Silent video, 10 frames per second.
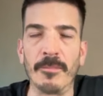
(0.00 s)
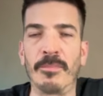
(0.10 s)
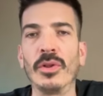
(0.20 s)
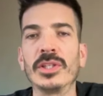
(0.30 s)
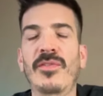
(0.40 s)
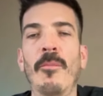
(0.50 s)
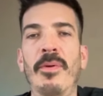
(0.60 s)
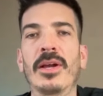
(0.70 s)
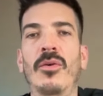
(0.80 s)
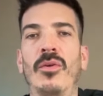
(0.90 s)
bullish for
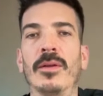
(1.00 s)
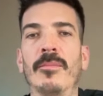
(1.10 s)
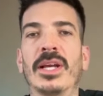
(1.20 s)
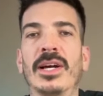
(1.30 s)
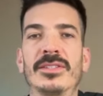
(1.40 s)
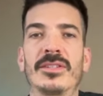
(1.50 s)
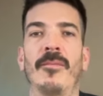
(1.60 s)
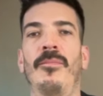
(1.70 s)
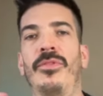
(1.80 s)
Bitcoin because